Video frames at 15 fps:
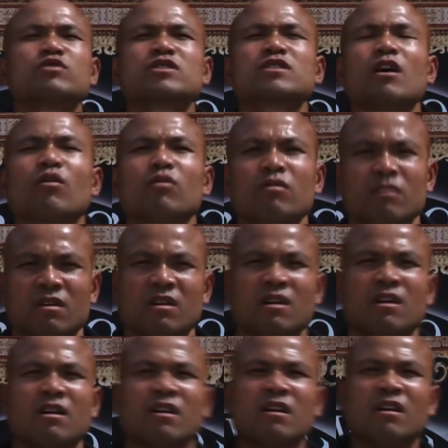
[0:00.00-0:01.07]
so
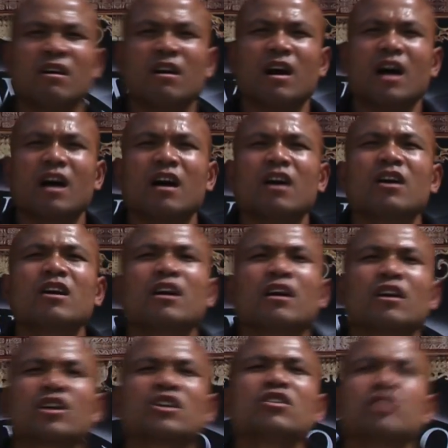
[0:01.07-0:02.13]

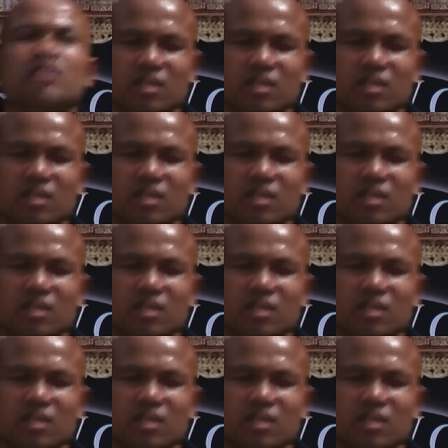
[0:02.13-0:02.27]
good